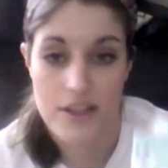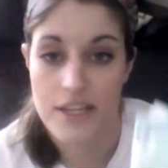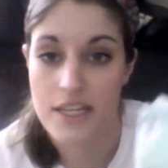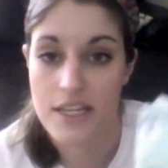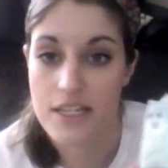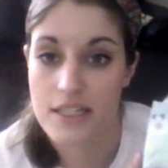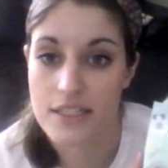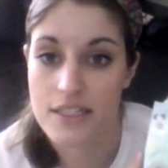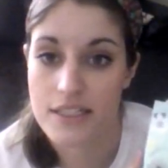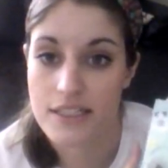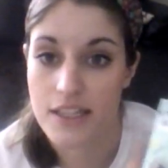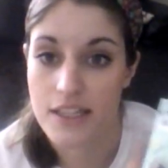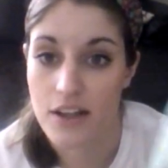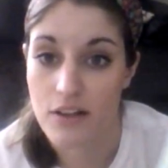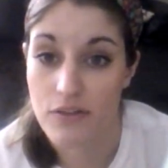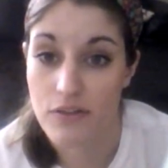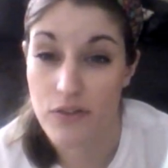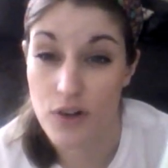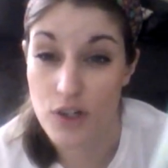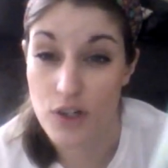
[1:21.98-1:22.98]
These sell
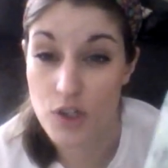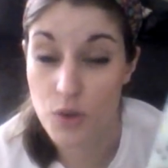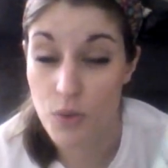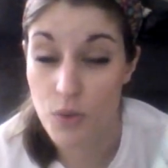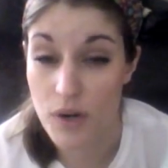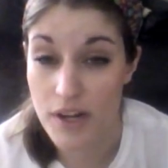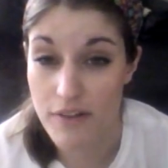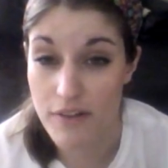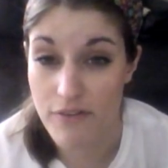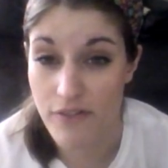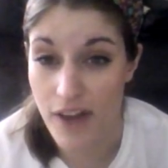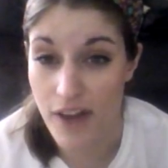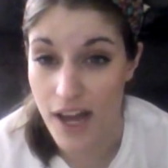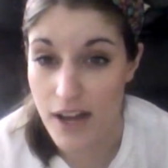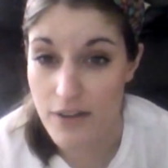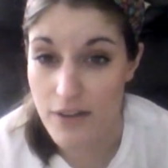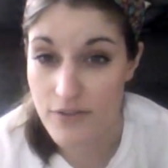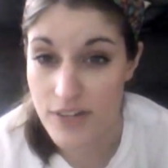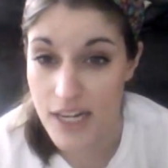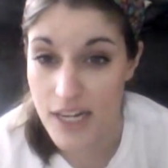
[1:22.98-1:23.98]
for
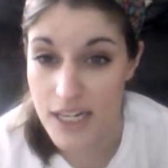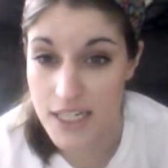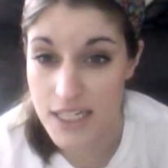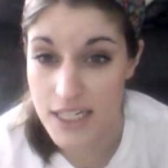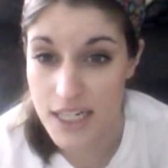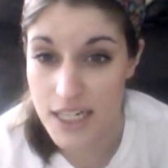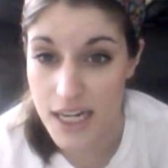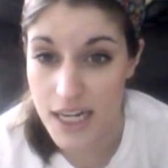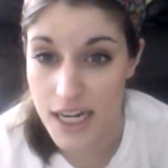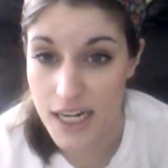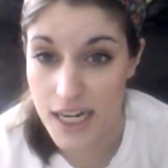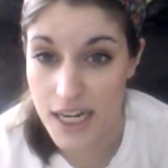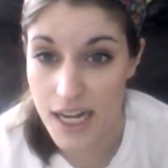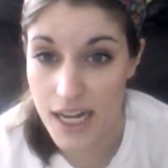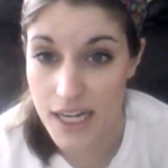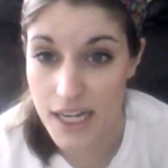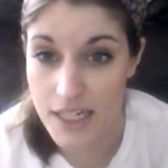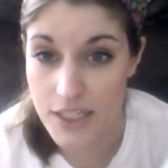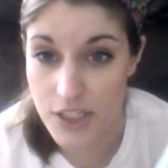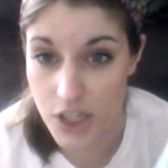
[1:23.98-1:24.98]
$25.99
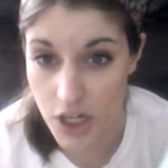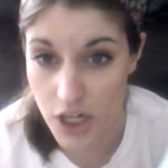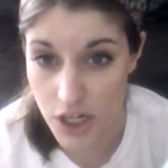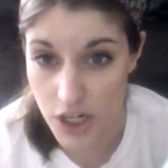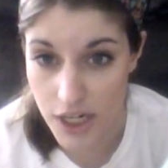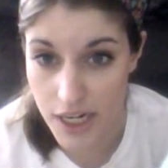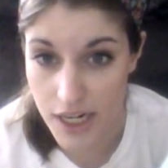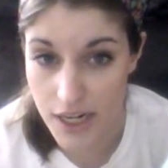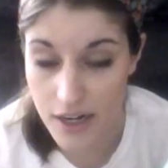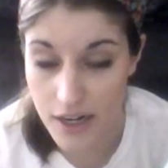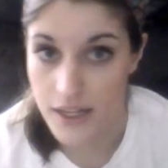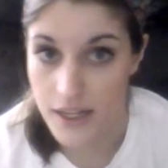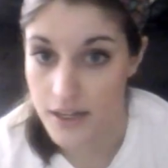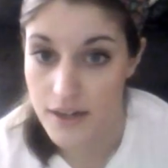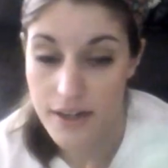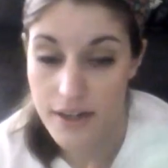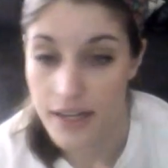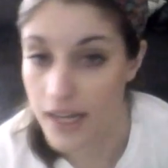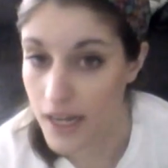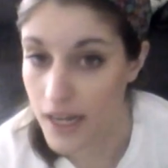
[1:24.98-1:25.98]
at Target. And
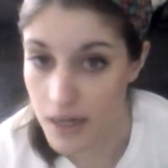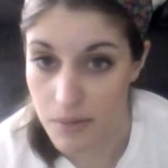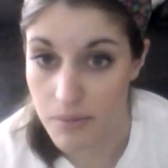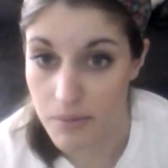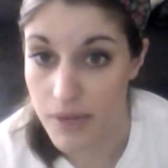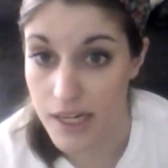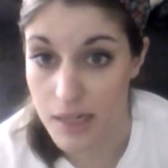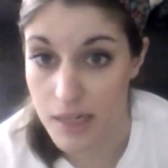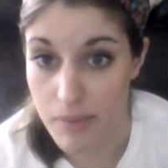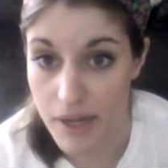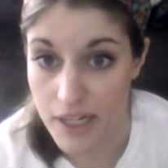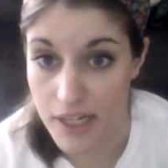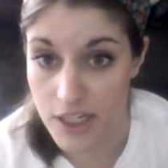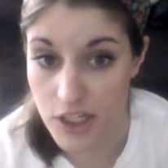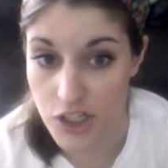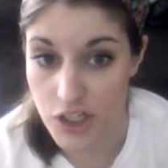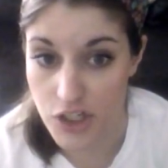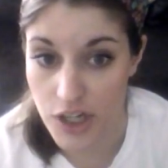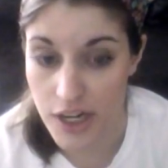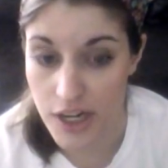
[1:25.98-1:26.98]
again, it may depend
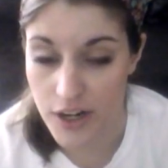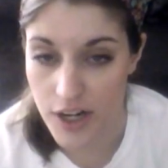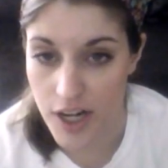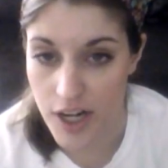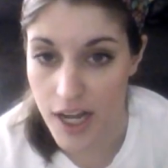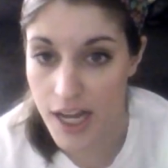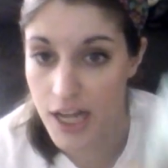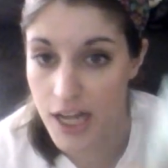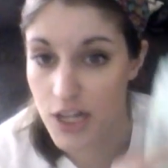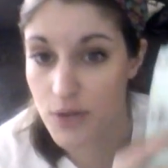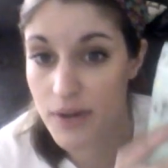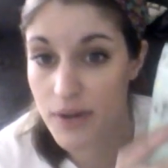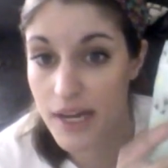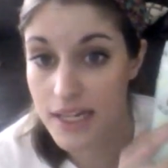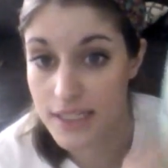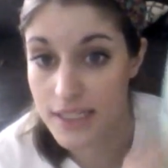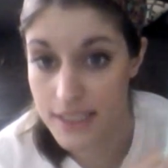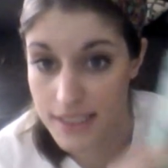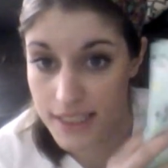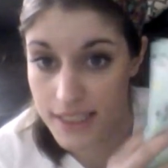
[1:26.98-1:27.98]
in your area, and you get
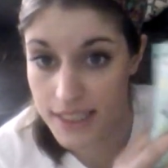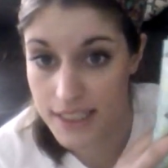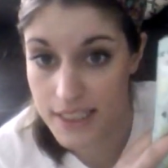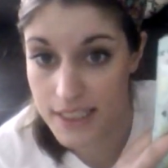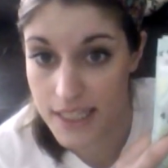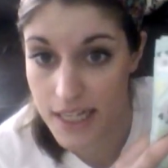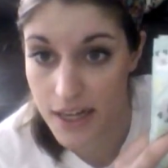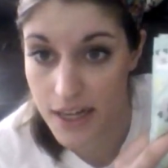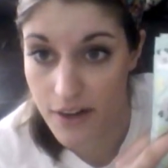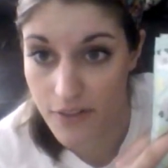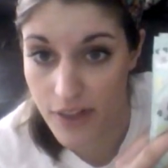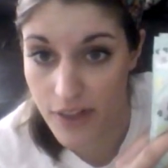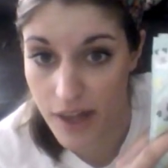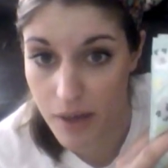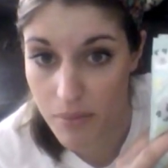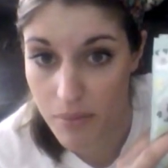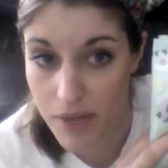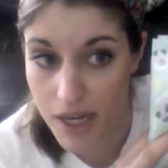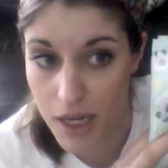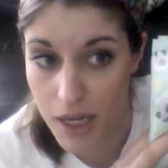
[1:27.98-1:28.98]
60 of
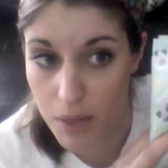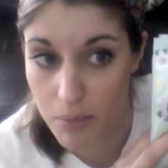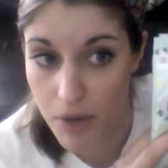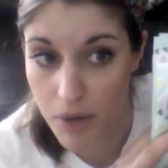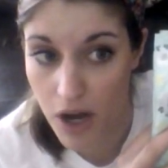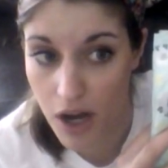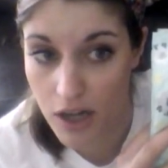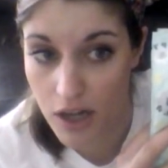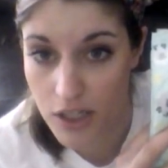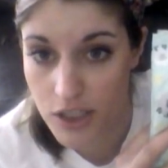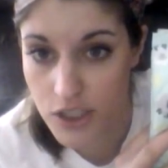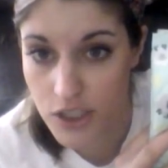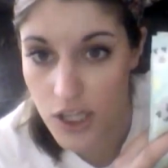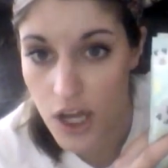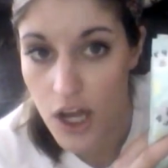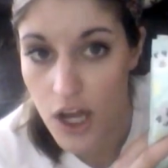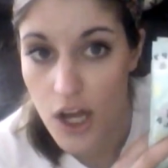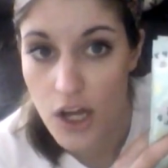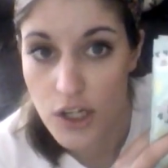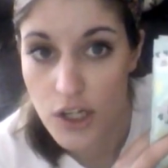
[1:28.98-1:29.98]
them in a box.
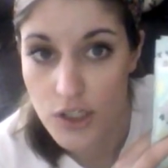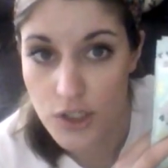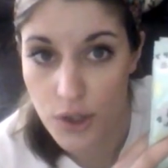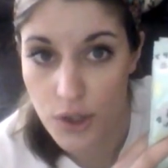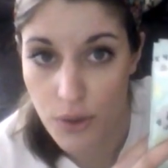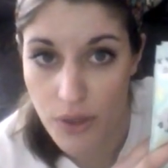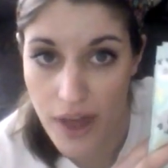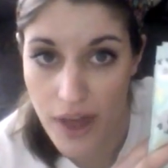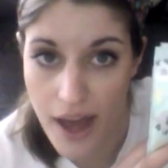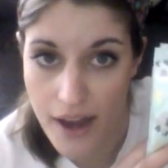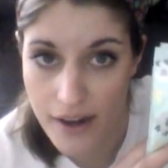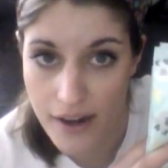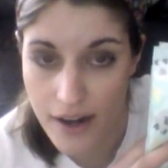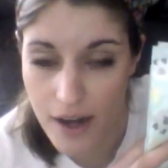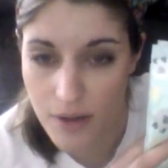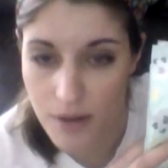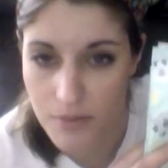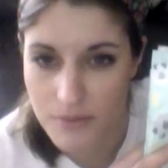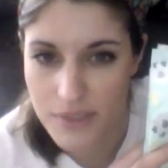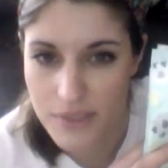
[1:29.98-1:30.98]
So that
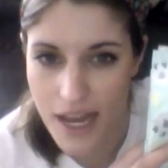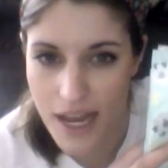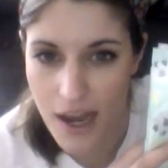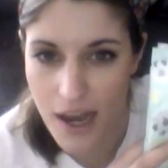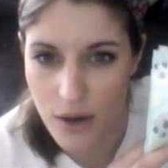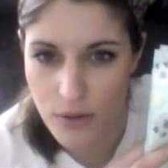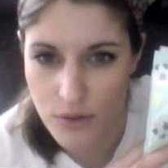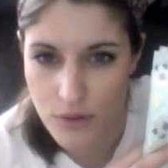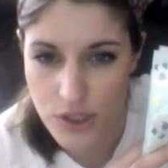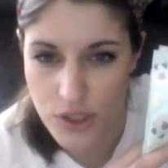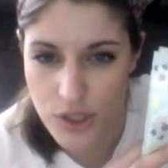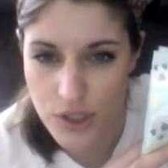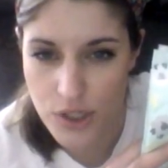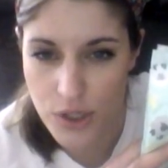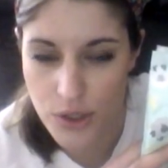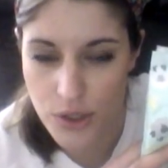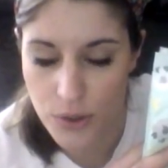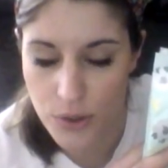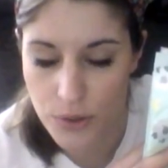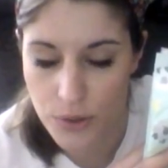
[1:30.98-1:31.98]
comes out
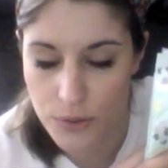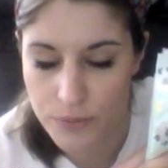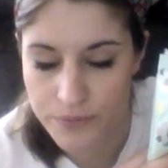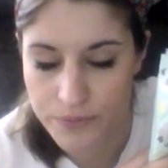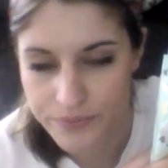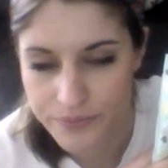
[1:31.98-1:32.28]
to